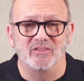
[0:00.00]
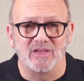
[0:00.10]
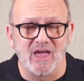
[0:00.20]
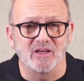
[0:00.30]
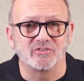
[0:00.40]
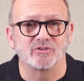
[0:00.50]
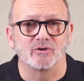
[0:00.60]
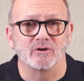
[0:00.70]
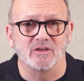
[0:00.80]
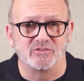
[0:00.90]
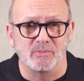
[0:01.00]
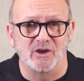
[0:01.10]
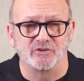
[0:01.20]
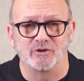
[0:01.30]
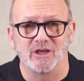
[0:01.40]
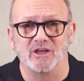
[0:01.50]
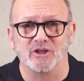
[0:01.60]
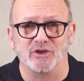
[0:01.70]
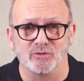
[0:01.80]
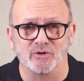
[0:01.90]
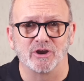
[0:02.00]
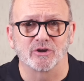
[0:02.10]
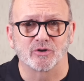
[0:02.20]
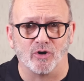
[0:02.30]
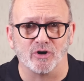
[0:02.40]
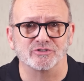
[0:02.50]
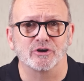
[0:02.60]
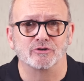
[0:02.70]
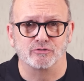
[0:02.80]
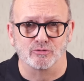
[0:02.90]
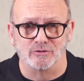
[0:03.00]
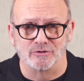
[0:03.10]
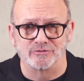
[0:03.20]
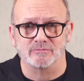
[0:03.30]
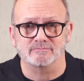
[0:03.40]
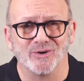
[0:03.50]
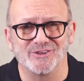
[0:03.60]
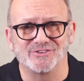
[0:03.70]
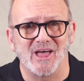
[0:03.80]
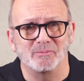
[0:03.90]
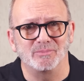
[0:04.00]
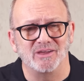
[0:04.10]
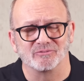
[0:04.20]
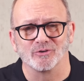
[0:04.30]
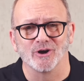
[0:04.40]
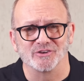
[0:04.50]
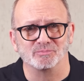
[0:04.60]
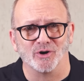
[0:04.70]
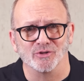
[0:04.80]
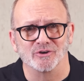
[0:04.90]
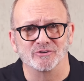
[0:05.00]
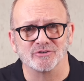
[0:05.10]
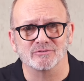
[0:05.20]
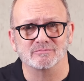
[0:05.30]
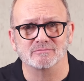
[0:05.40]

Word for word: And the answer is measured in a unit called joules. What does that mean for us bowlers?